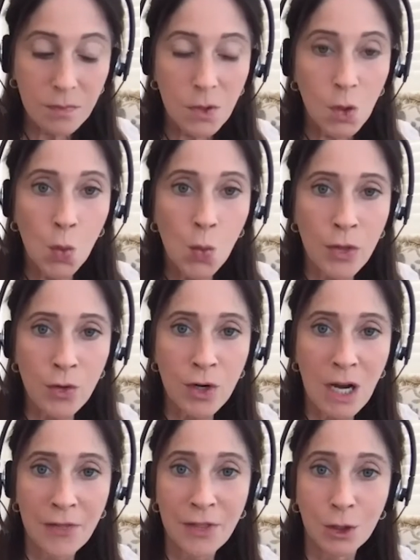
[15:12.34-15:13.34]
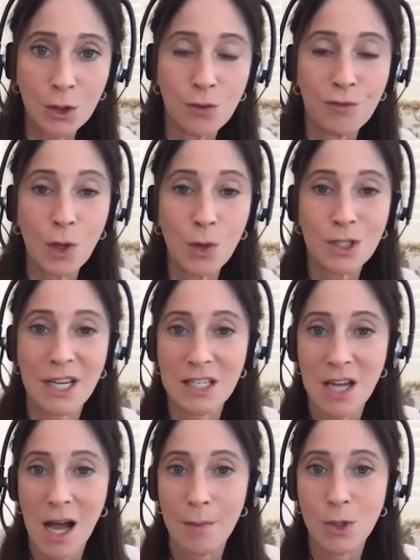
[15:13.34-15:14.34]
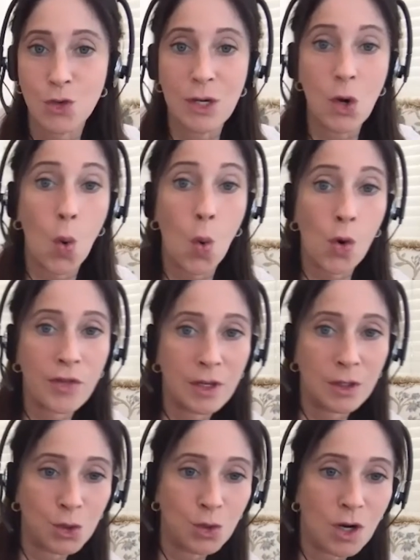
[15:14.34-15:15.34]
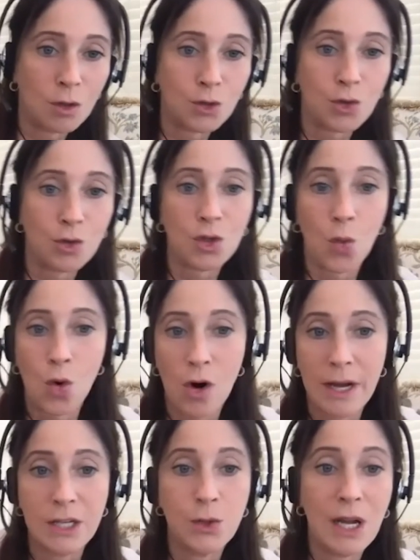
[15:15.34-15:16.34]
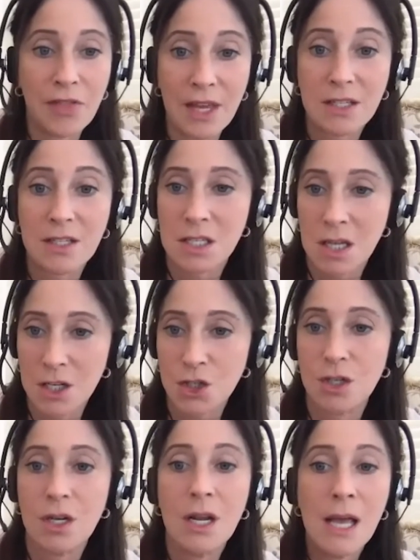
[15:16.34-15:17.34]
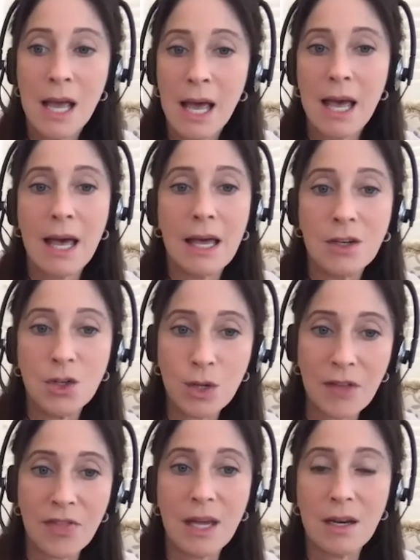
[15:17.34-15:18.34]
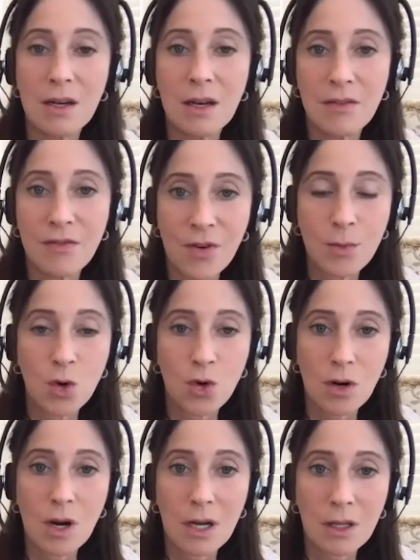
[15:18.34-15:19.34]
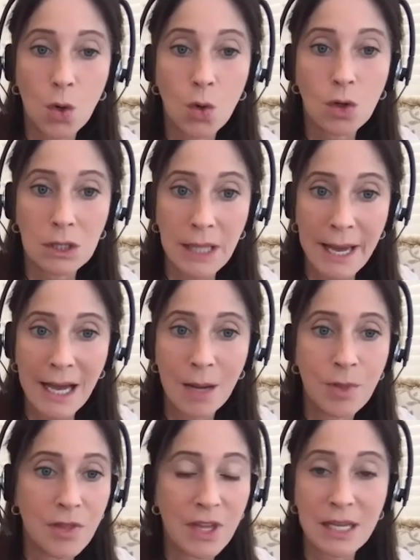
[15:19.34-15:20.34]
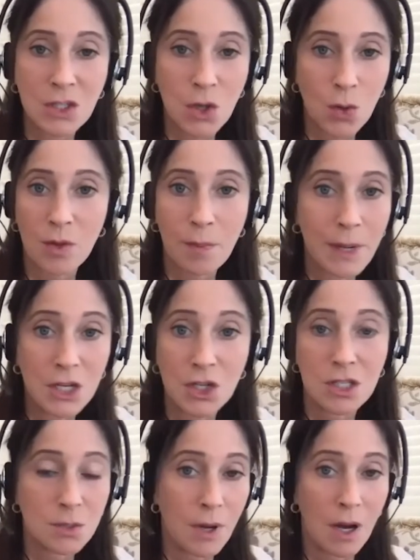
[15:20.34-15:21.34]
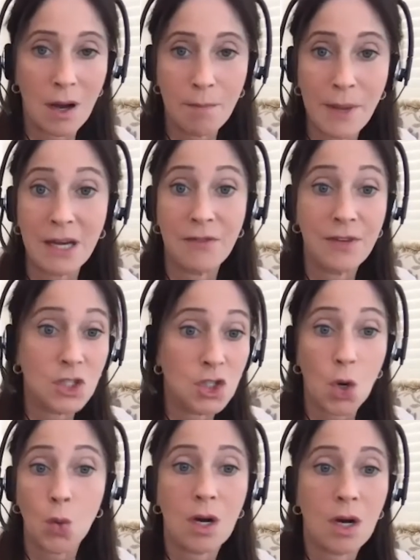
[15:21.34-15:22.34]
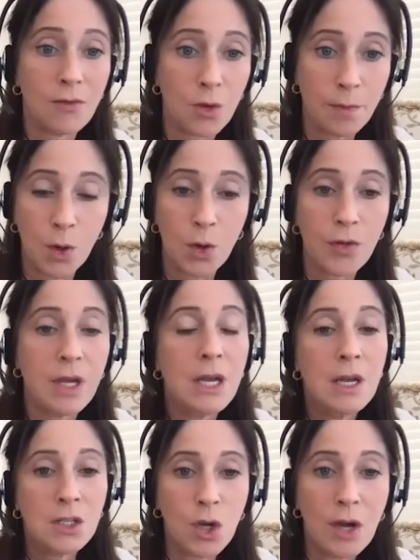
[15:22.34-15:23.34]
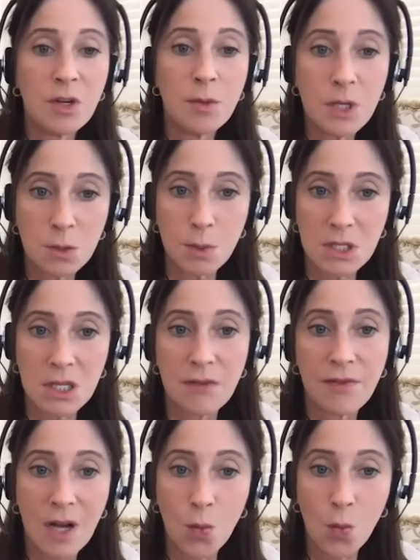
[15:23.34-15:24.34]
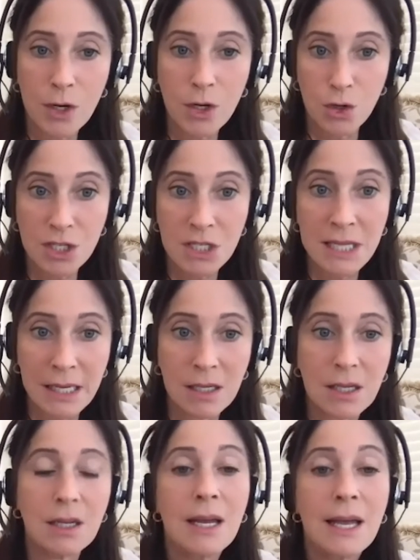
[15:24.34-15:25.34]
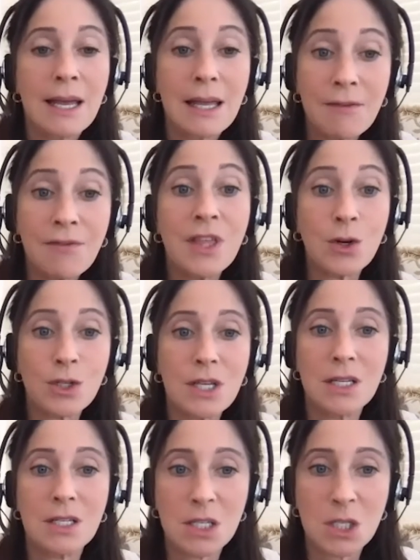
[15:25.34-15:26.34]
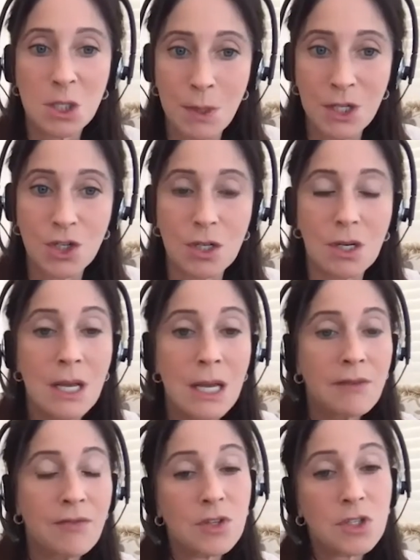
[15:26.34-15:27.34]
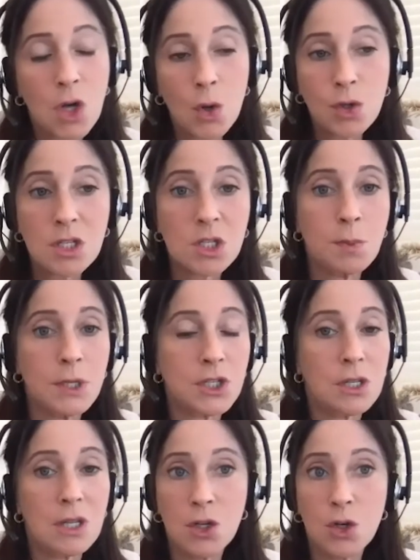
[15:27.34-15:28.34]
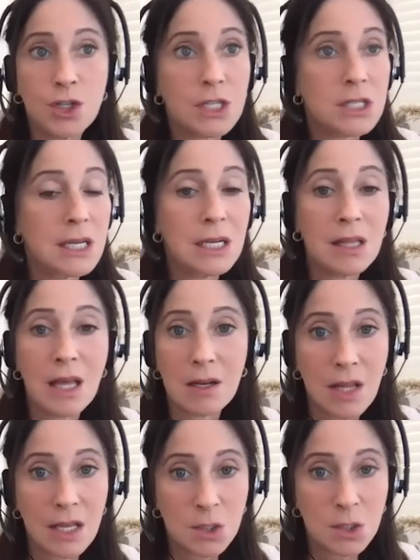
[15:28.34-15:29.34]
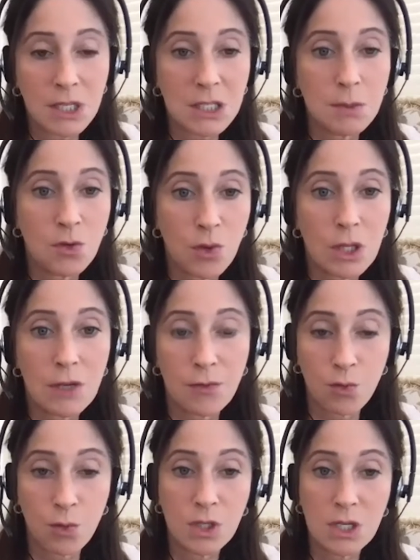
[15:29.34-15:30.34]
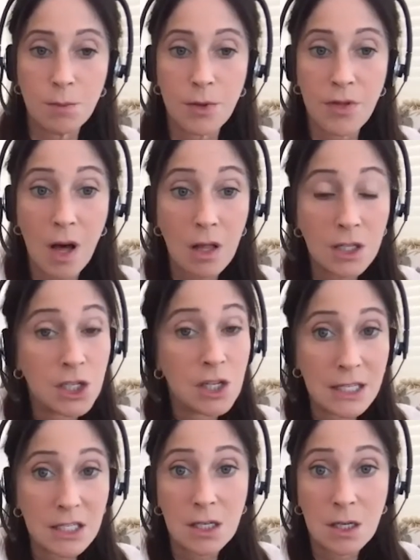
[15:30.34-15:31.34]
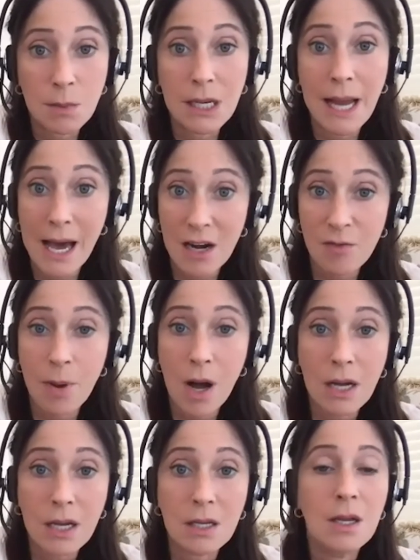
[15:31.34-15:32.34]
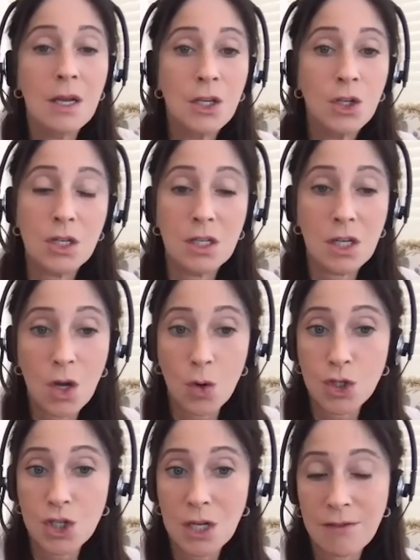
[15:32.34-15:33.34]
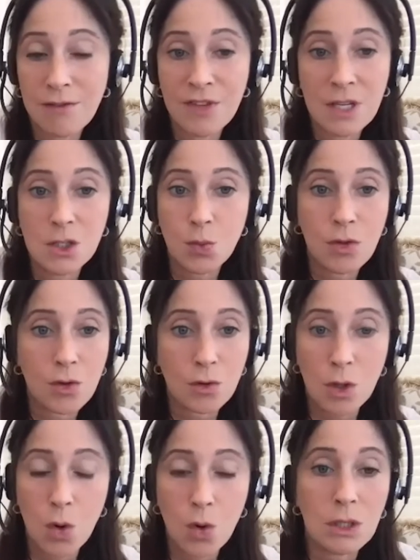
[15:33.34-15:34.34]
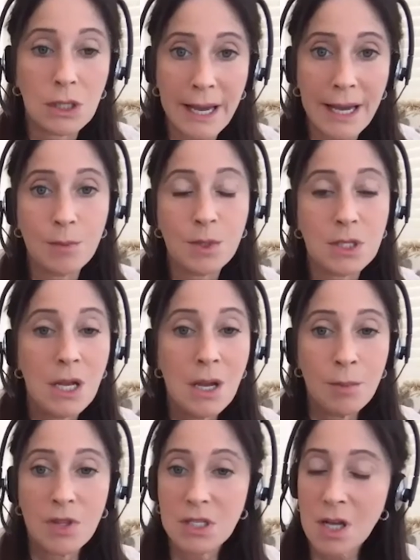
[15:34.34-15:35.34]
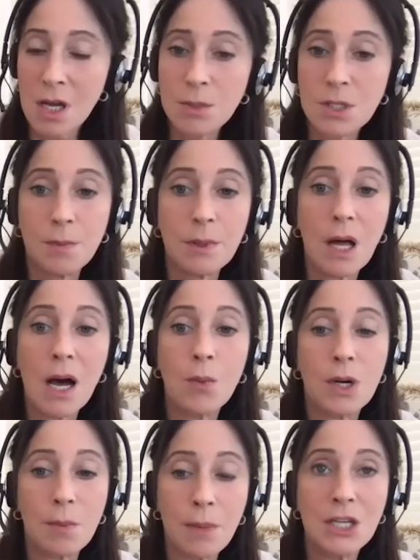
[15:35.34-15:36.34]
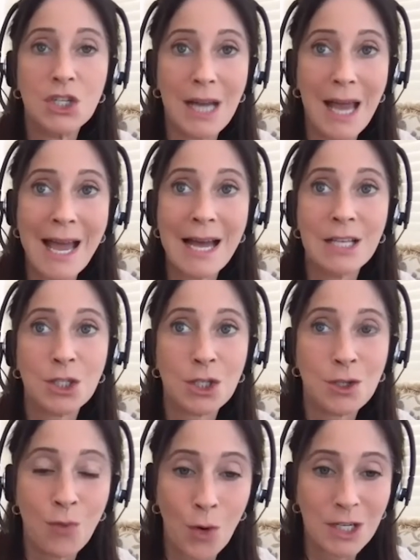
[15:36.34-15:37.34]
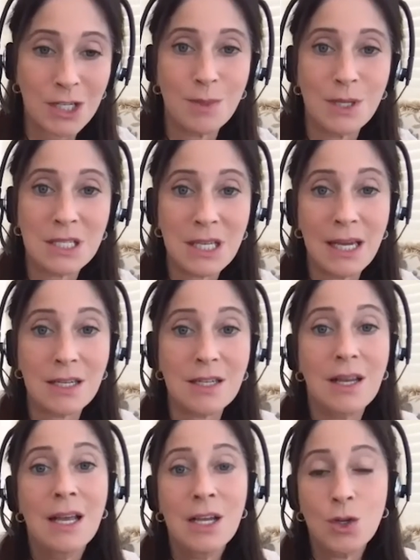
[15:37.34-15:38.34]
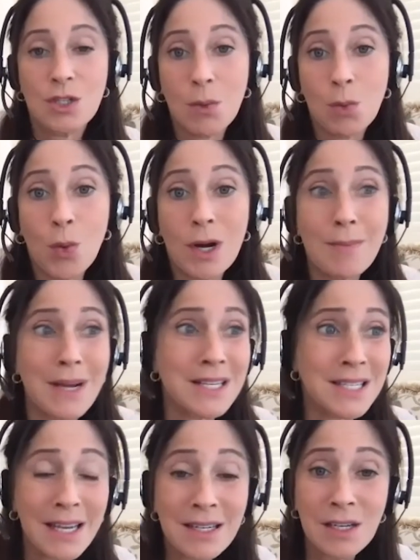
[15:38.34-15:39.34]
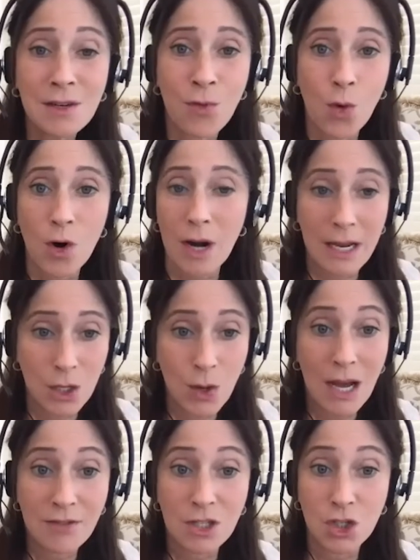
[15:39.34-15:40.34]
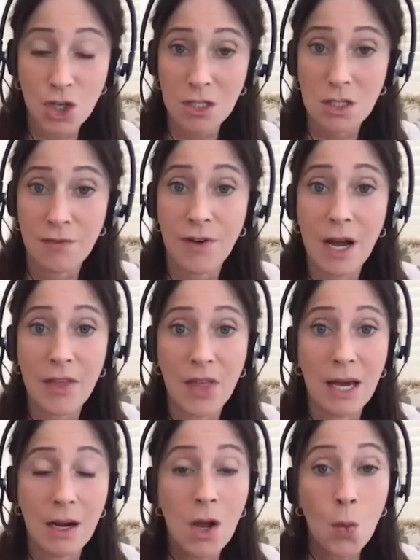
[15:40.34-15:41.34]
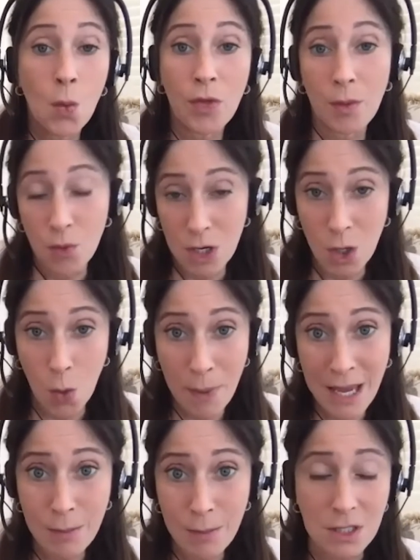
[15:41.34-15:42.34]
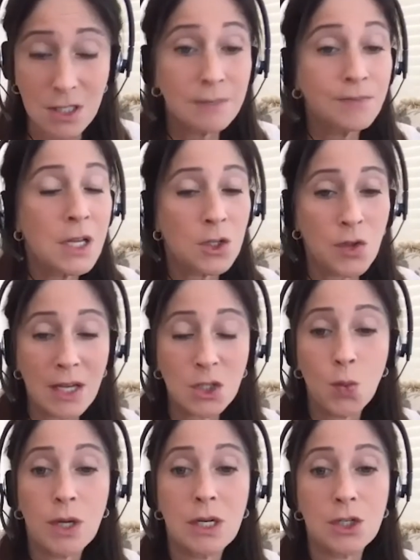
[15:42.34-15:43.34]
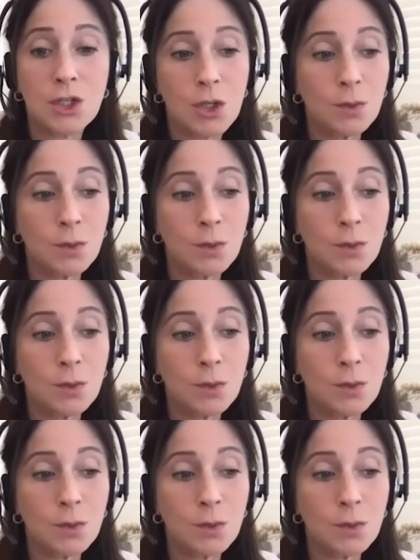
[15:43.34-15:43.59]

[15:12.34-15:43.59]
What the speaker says: whether or not they'll do flow cytometry or they'll do cultures, and you get that discussion and you get that from your local lab that the patient's benefits don't cover both. So you have to be specific on what you're sending if there's a suspicion. If there's no suspicion, then you're just sending that specimen really for routine pathology. That's going to be an out-of-pocket. You can negotiate fees with your local labs. But this comes up a lot when a patient asks for it to be sent. You say, well, what am I sending for? And you have to justify that with, you know, payments. So that's one issue.